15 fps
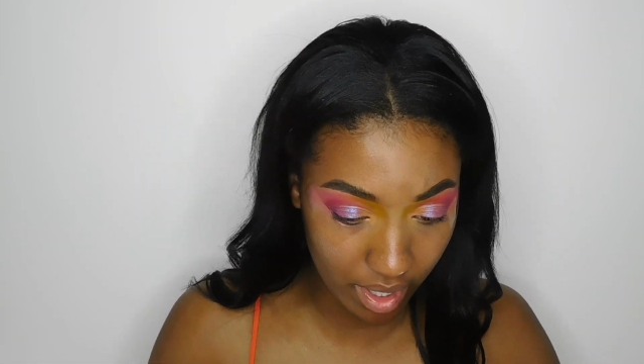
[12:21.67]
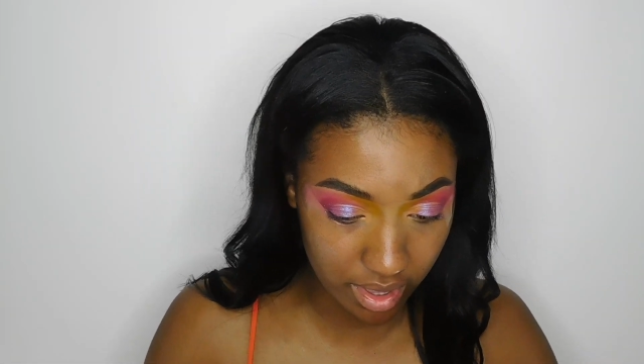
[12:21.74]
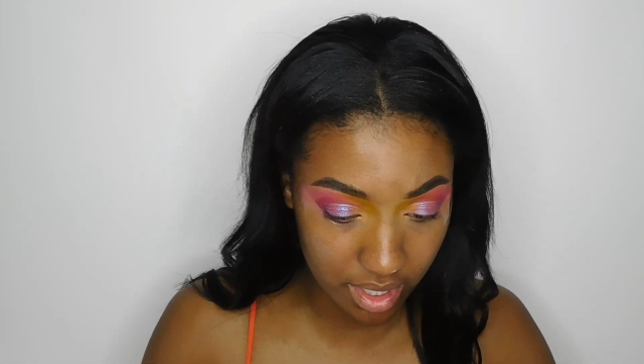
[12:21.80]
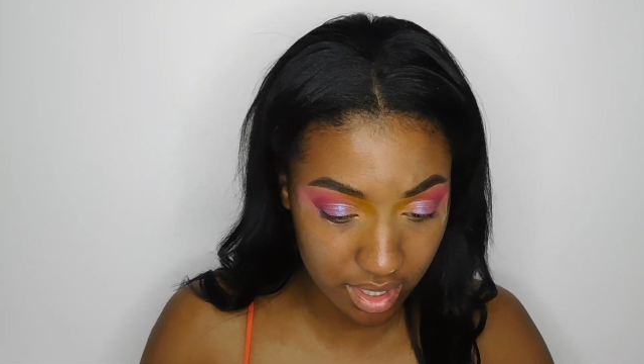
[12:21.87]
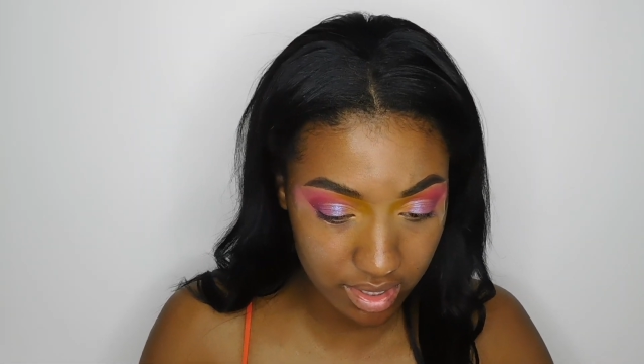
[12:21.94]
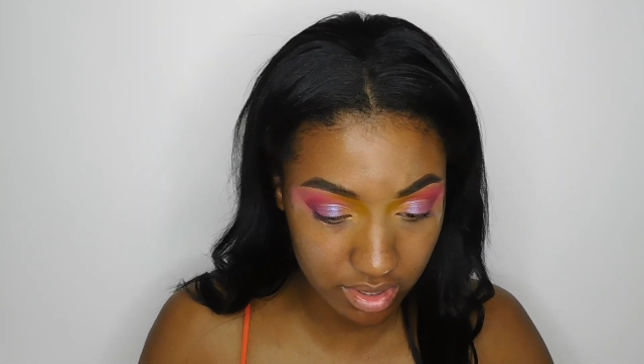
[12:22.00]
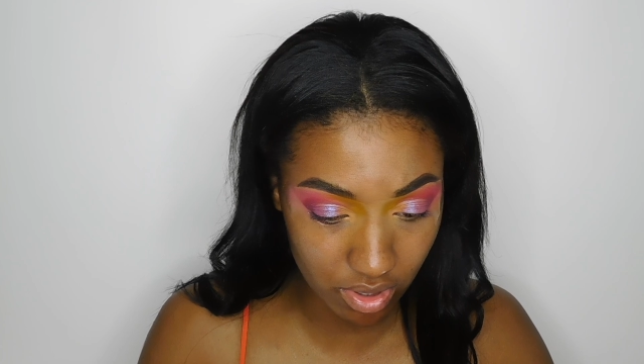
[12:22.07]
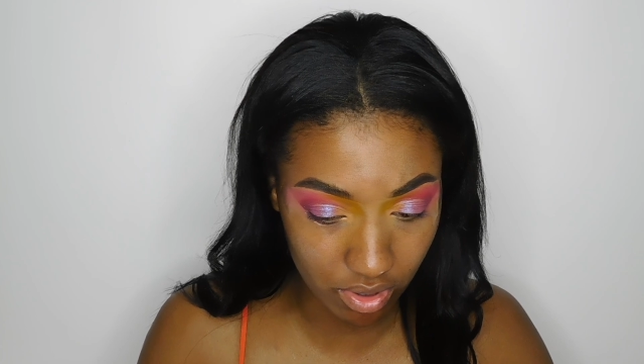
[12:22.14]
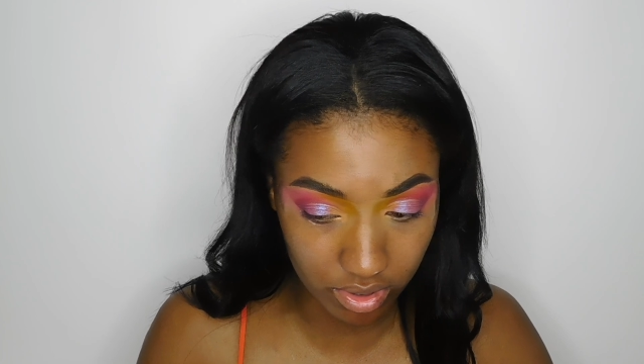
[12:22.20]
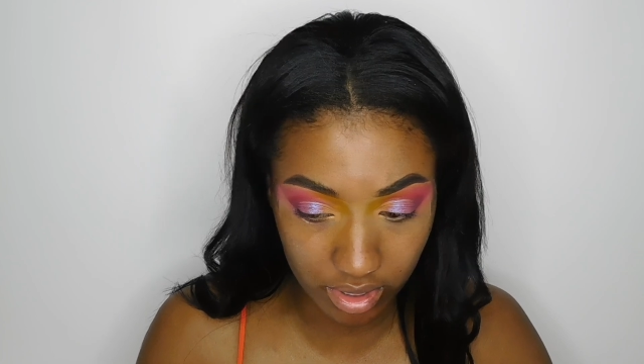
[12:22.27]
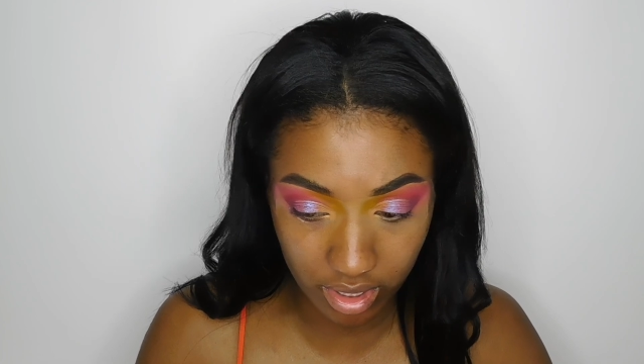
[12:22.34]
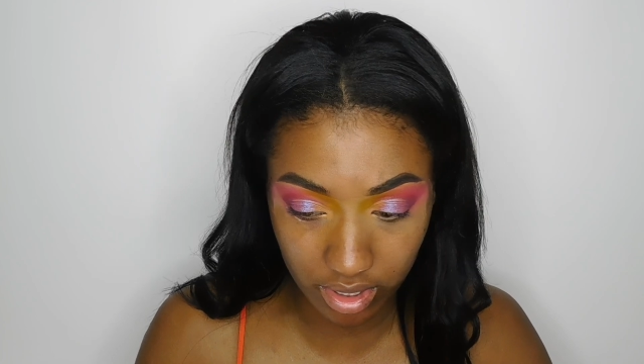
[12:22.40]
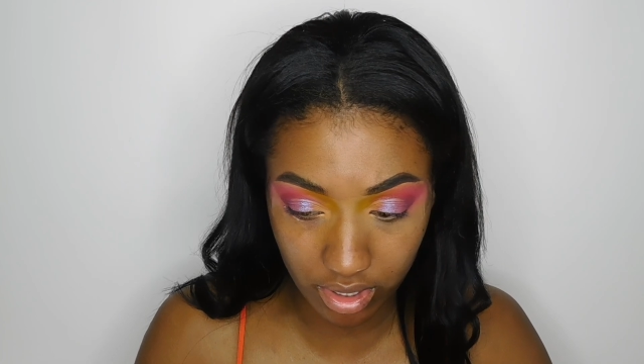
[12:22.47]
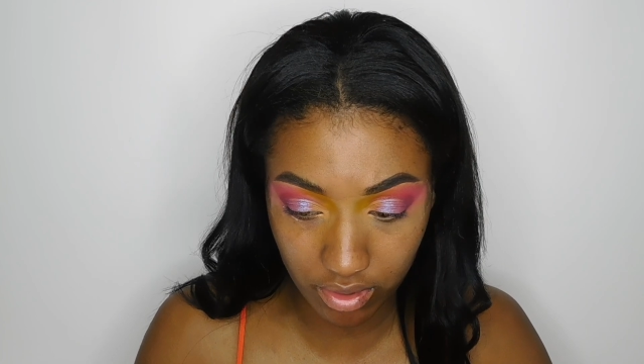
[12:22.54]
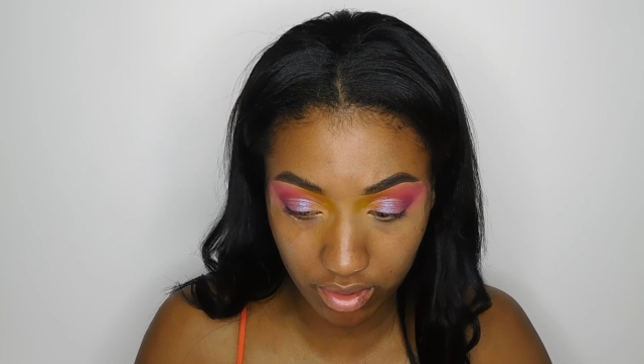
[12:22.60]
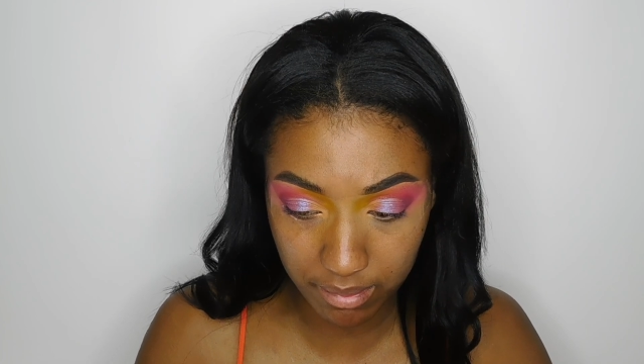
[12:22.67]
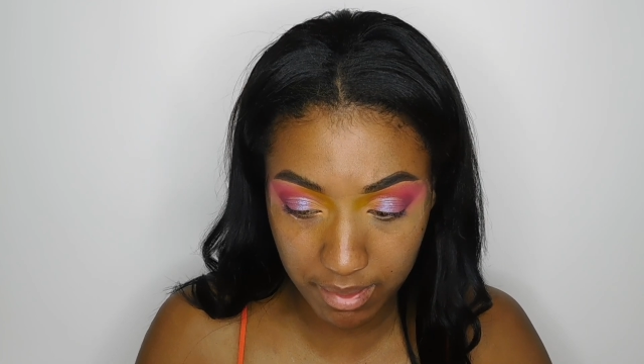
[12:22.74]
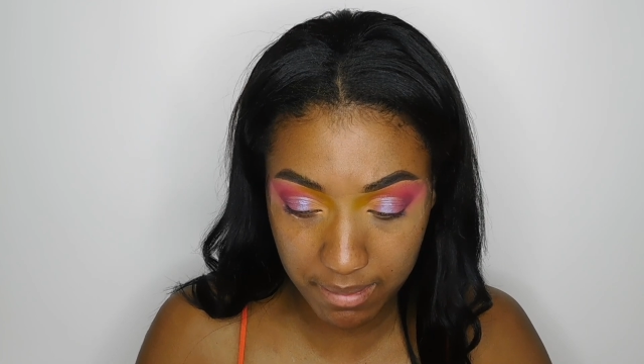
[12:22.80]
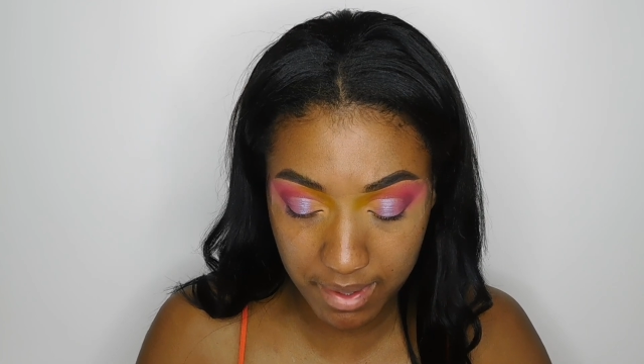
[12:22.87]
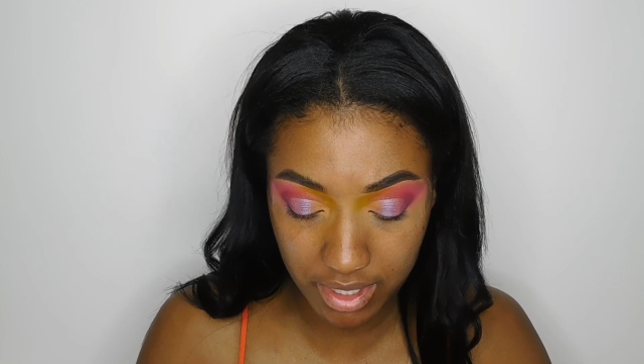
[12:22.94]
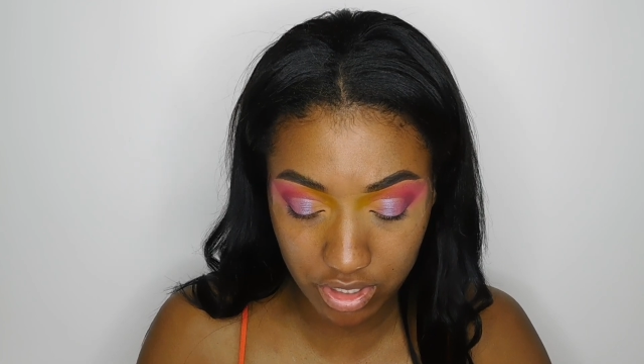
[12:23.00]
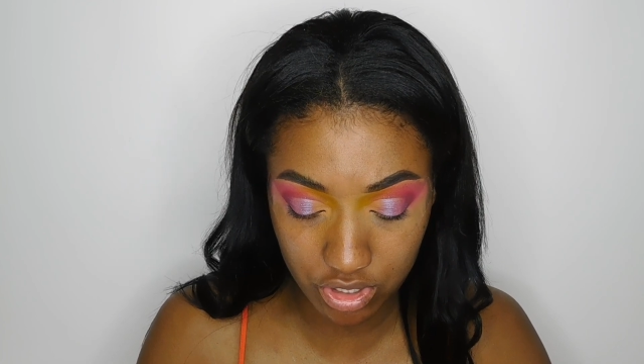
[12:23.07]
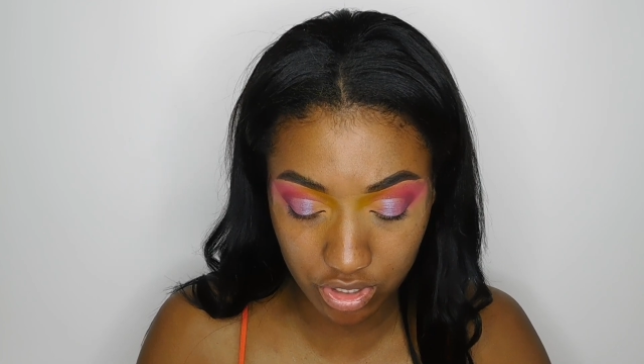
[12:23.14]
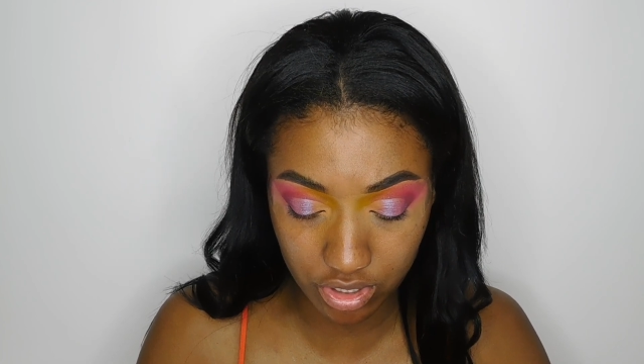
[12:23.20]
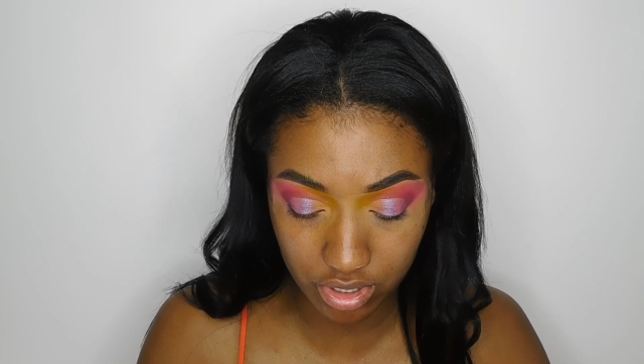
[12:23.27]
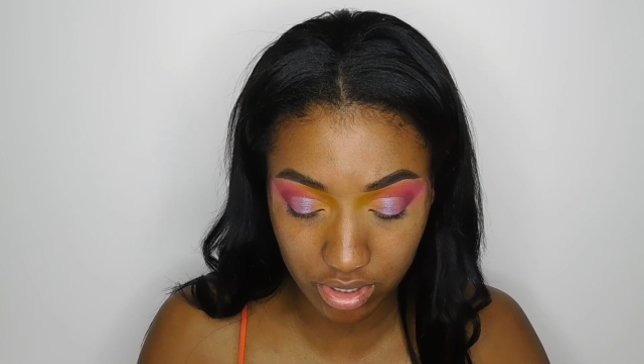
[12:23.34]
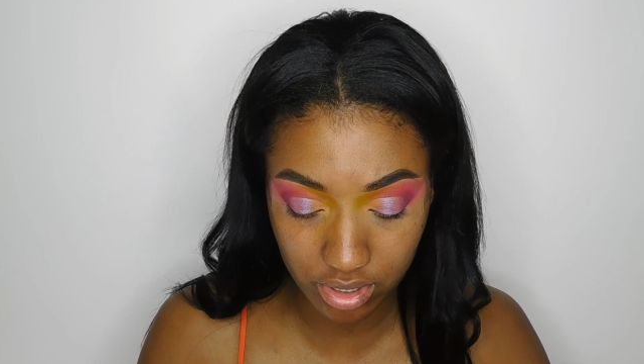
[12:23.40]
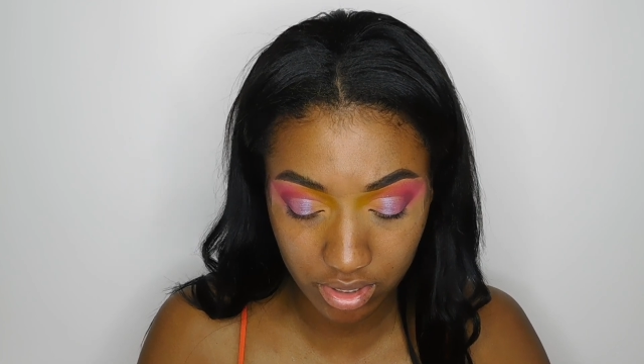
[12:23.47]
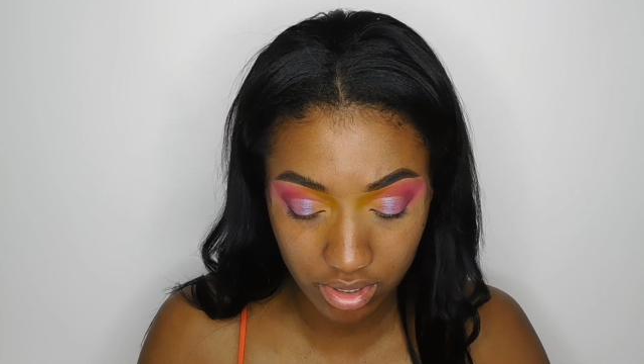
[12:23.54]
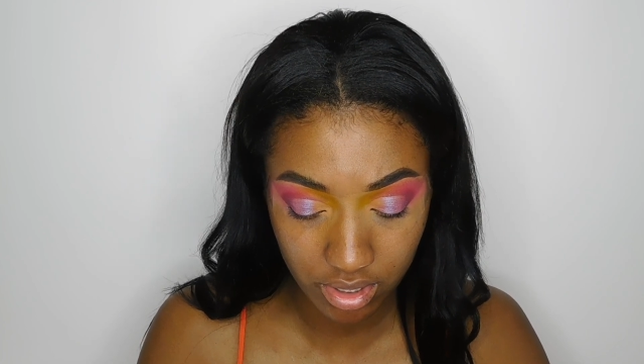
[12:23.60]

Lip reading: I think it's called Hello. Let me make sure.